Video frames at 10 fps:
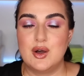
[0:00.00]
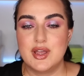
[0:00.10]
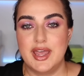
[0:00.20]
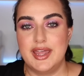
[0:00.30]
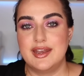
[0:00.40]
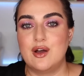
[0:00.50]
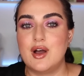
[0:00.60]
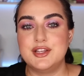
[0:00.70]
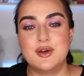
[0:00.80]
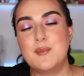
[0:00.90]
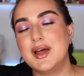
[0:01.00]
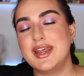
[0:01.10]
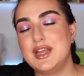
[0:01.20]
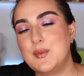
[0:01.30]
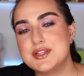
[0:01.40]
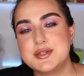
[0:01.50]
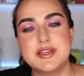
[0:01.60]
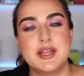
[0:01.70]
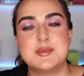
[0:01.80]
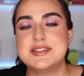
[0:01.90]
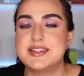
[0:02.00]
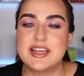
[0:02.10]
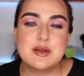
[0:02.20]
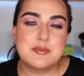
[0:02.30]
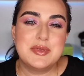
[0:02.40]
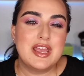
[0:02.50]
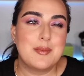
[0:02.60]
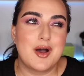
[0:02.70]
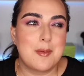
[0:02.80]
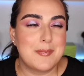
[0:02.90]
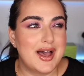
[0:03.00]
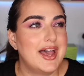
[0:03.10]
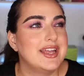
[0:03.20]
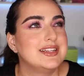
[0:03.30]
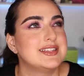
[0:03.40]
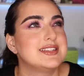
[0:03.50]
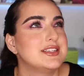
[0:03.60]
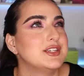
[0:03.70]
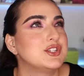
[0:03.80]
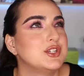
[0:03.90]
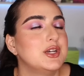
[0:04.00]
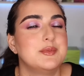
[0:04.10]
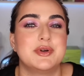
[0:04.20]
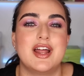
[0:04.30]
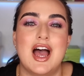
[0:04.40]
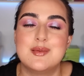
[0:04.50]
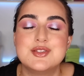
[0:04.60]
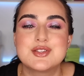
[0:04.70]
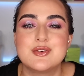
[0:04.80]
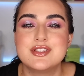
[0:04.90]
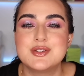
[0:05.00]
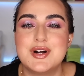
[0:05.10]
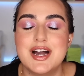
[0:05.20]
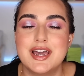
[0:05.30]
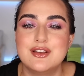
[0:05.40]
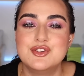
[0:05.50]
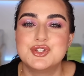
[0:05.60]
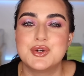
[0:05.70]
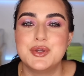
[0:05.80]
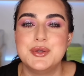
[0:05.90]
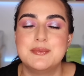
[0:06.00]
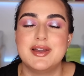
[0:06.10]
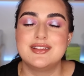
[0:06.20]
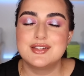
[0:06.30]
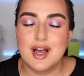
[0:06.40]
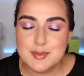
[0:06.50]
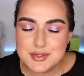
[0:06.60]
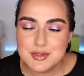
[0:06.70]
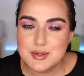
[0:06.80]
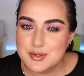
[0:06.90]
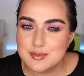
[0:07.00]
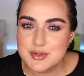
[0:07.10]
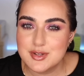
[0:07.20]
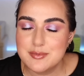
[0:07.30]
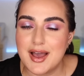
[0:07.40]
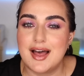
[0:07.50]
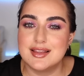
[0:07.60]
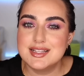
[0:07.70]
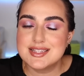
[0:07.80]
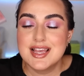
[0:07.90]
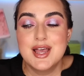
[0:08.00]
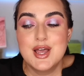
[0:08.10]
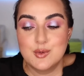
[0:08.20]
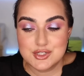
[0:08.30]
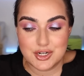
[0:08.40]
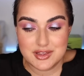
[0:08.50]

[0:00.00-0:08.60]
Okay, now I don't want anyone to get upset at me about my decision, but I'm just going to go ahead and show you my top two Huda Beauty palettes, which are